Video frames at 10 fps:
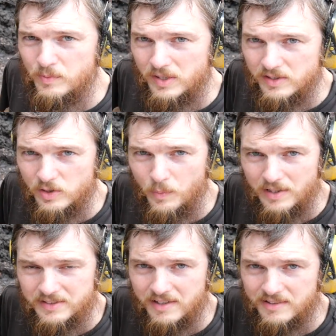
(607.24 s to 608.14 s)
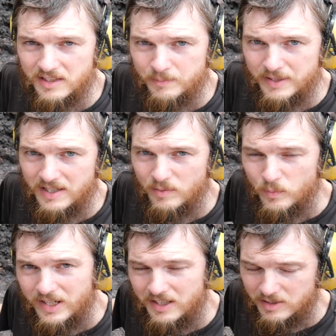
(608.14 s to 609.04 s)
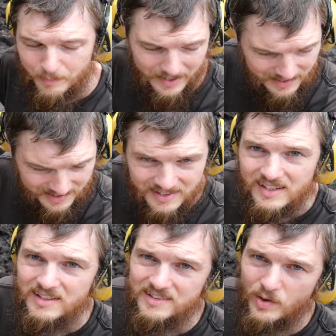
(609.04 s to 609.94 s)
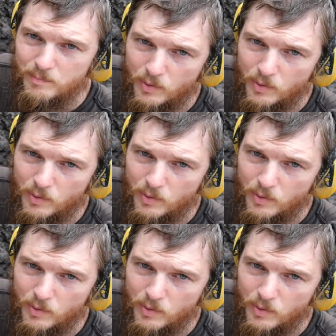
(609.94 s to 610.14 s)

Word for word: is where the new well tank's gonna be. We need the base, so I